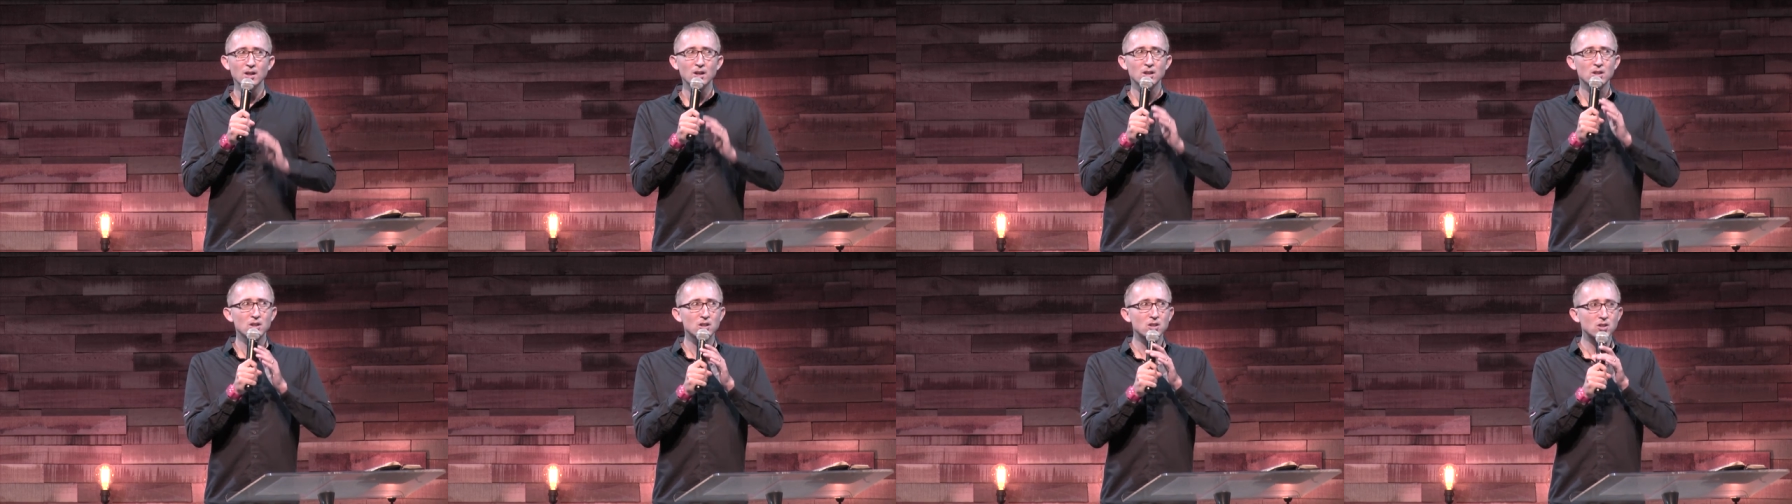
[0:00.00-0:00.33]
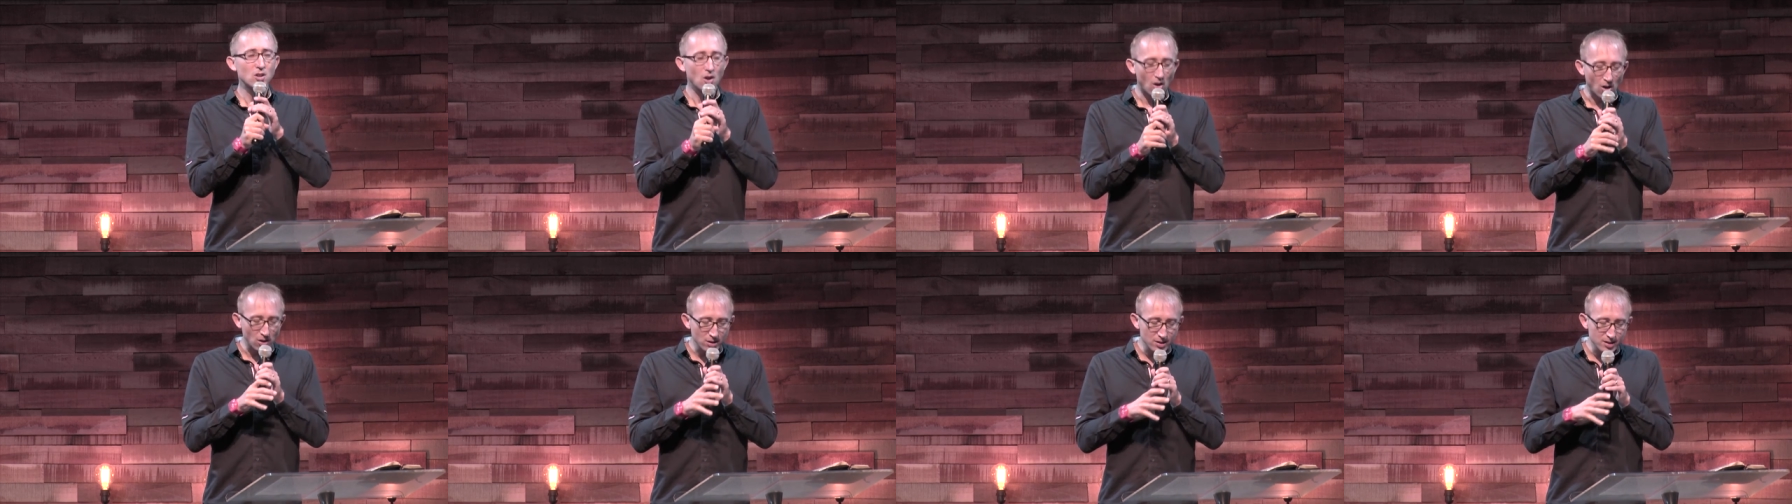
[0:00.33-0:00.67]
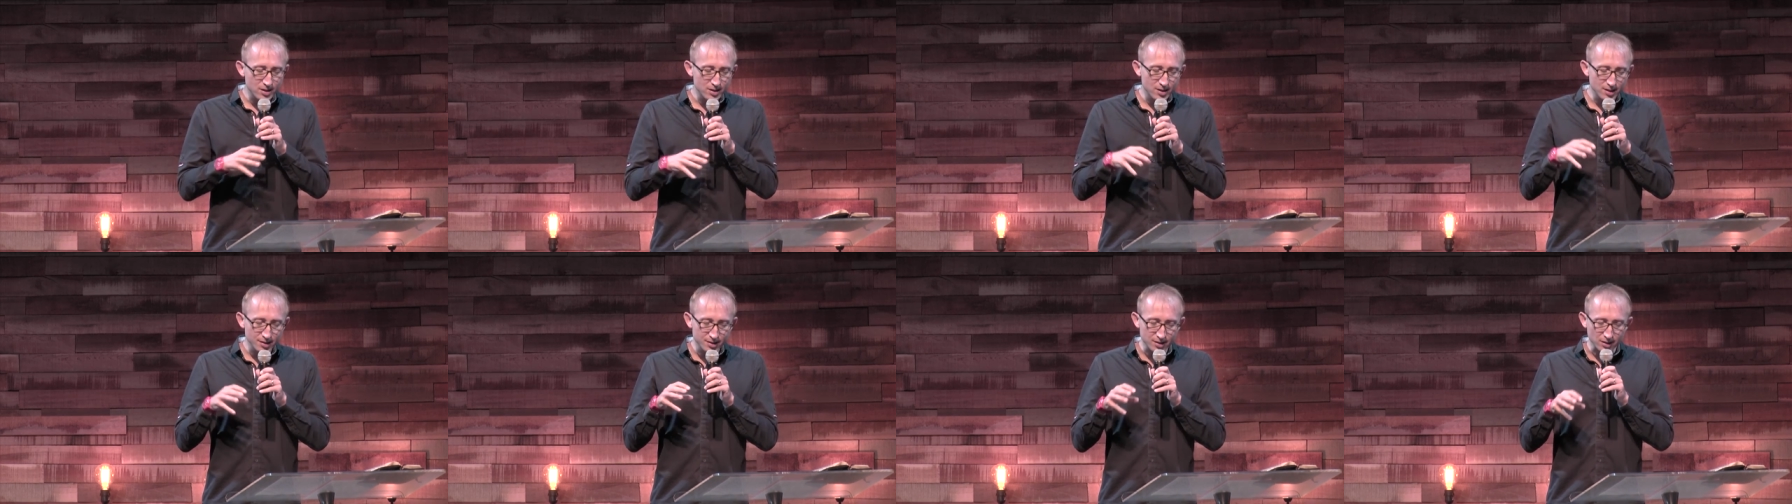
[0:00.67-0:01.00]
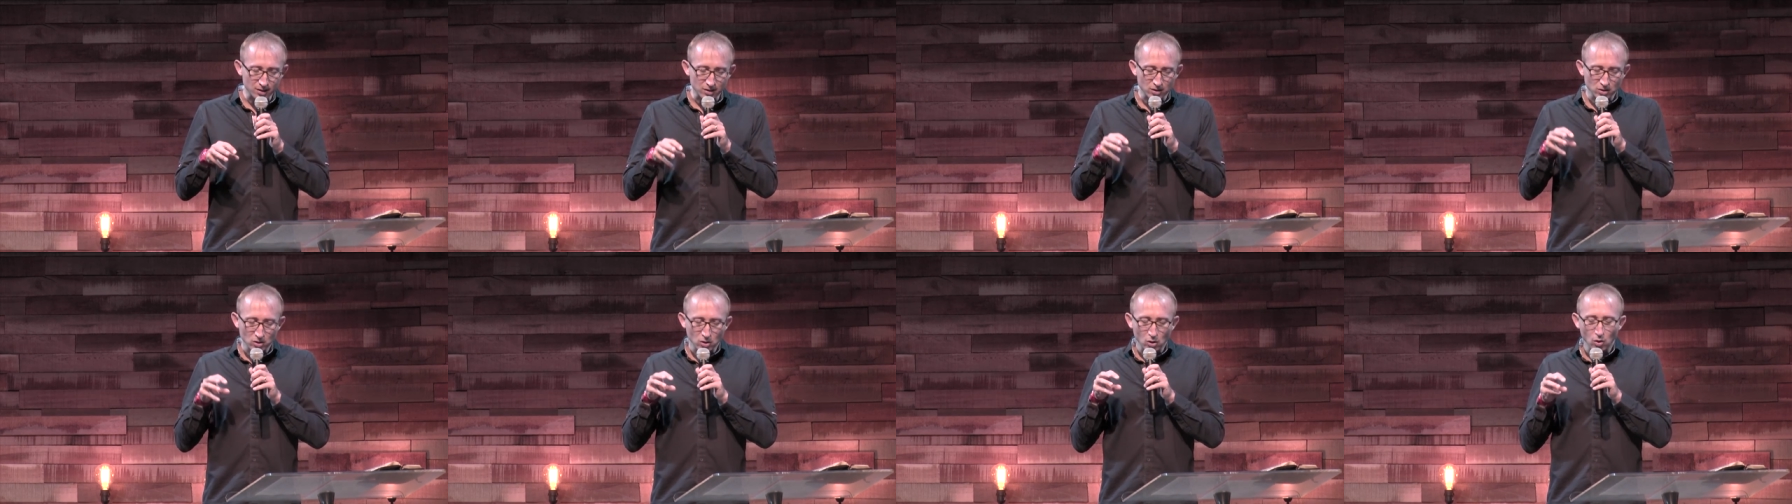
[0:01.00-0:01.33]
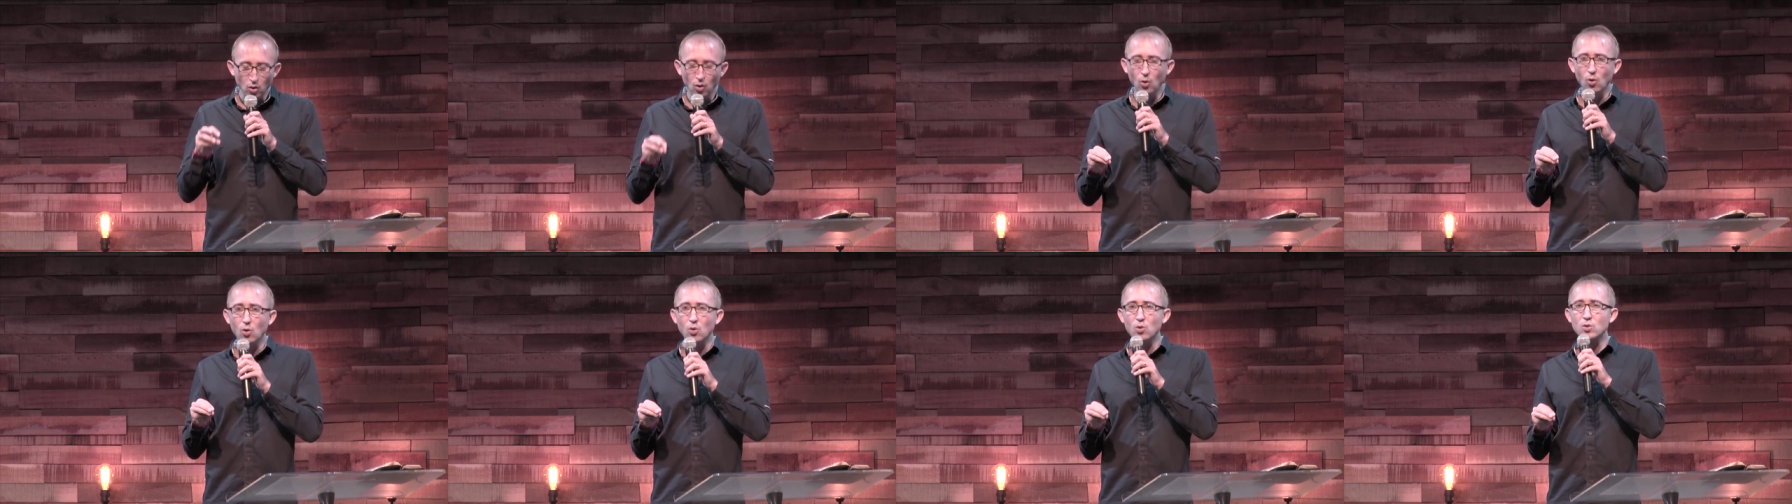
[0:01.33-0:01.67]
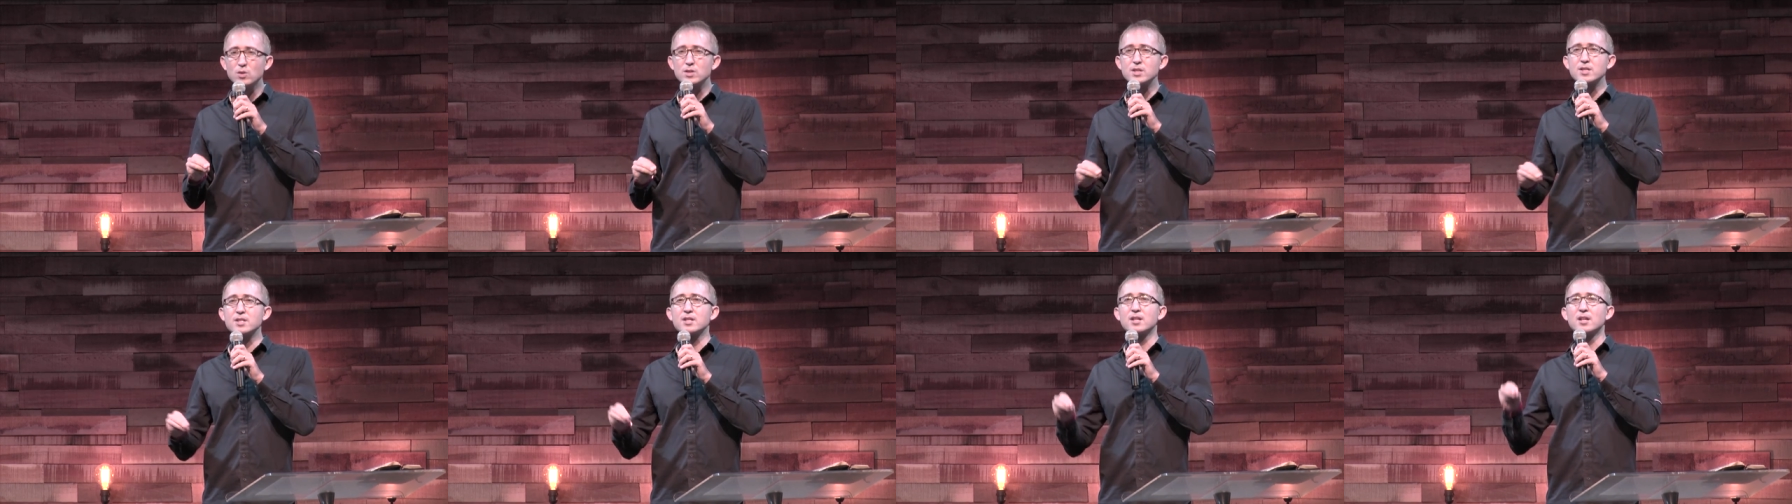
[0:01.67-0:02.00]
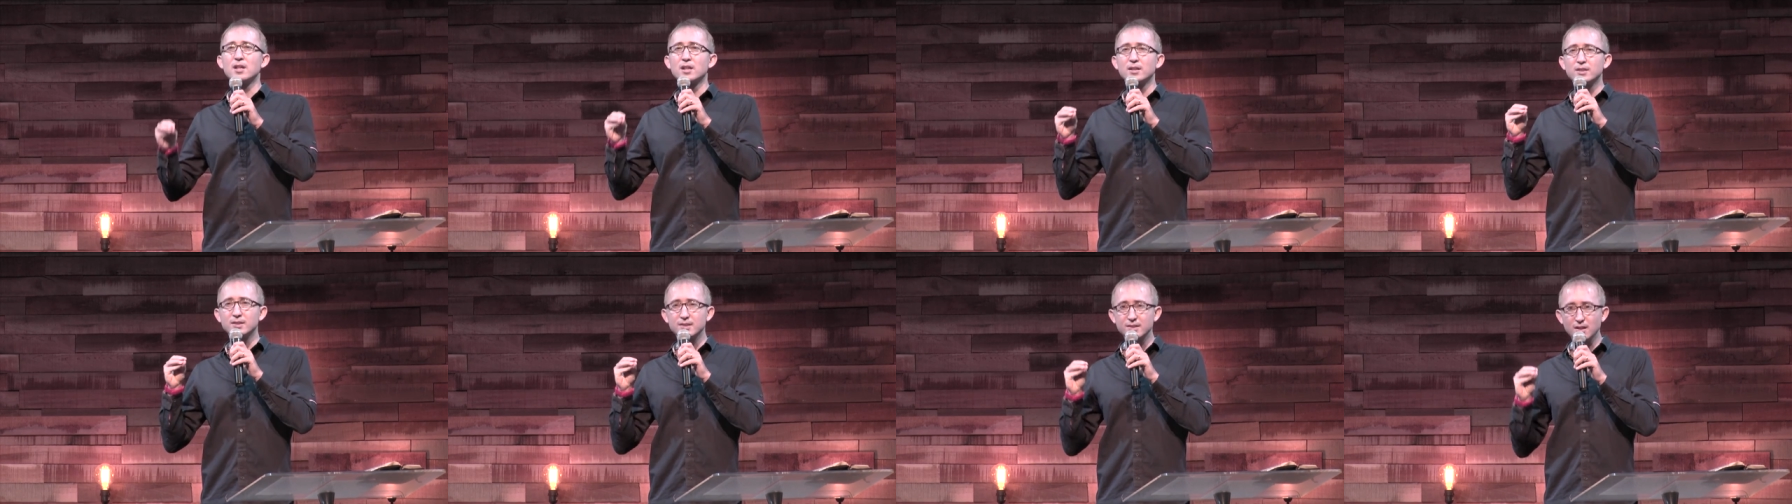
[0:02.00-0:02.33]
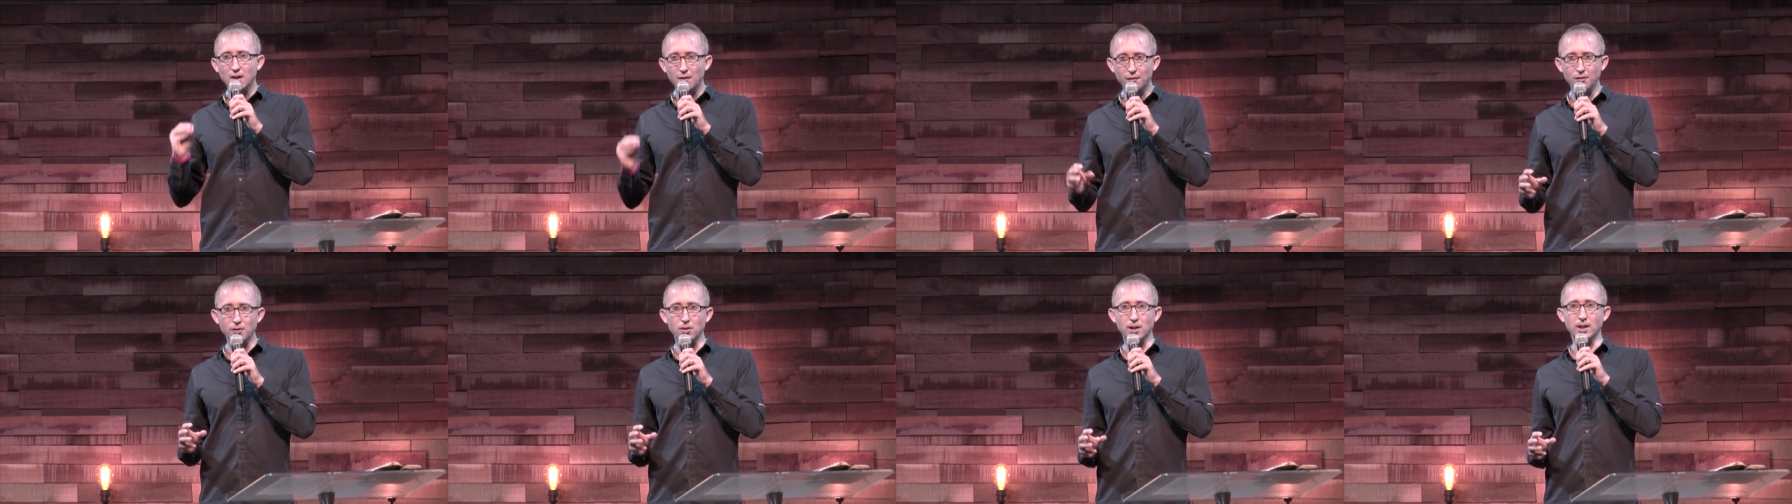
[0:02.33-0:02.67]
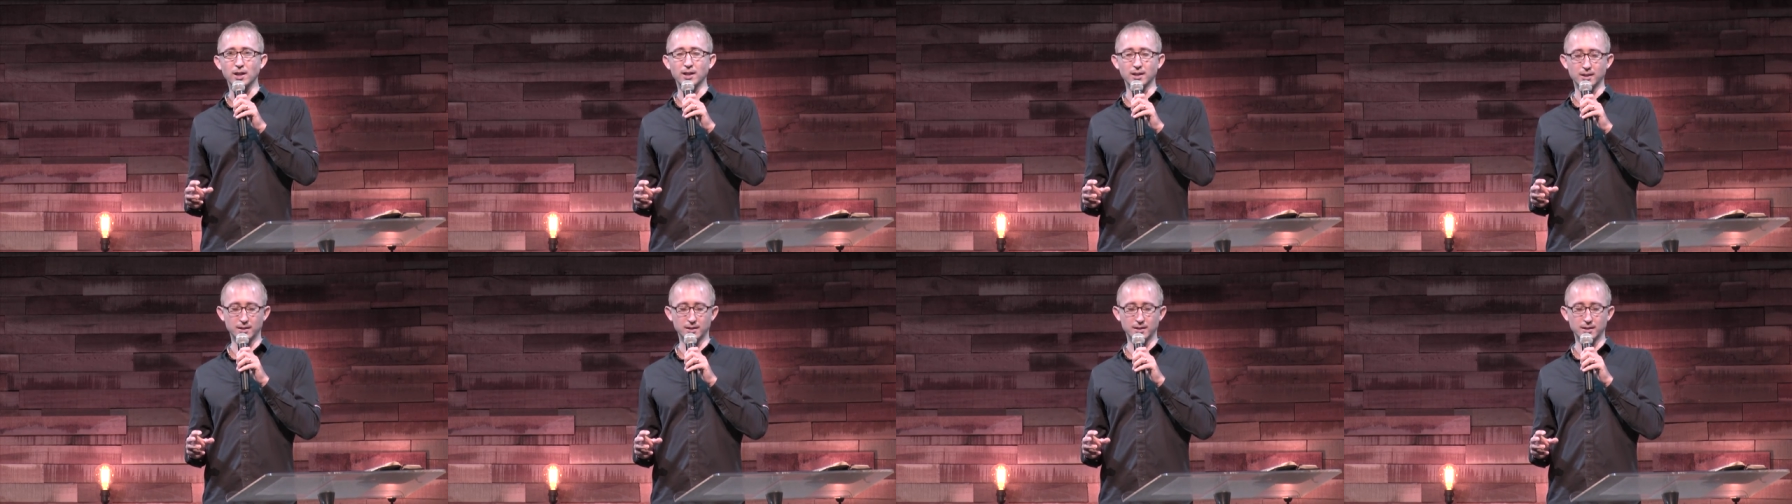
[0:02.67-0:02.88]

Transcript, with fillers: God doesn't cause suffering,